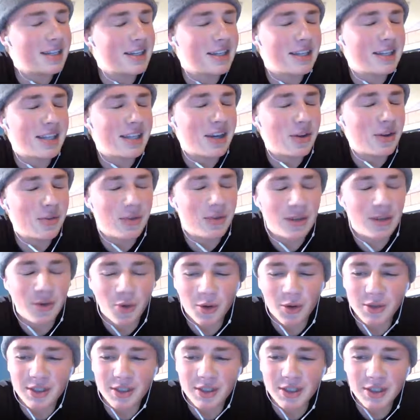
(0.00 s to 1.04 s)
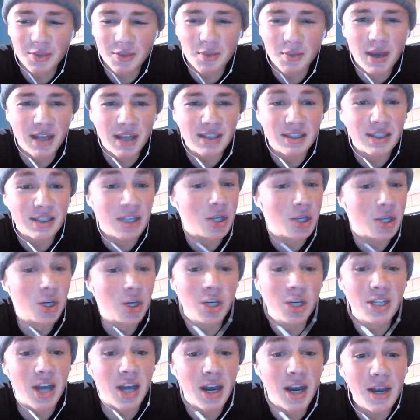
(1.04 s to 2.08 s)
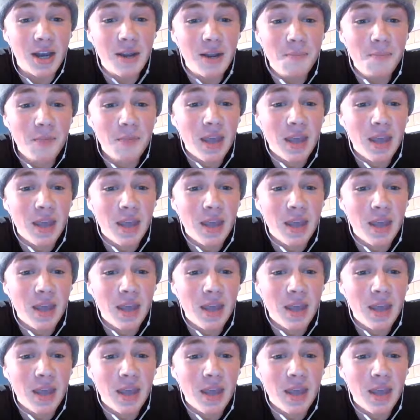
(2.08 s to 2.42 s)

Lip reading: Gary Vee quotes is the best, that you're going to die,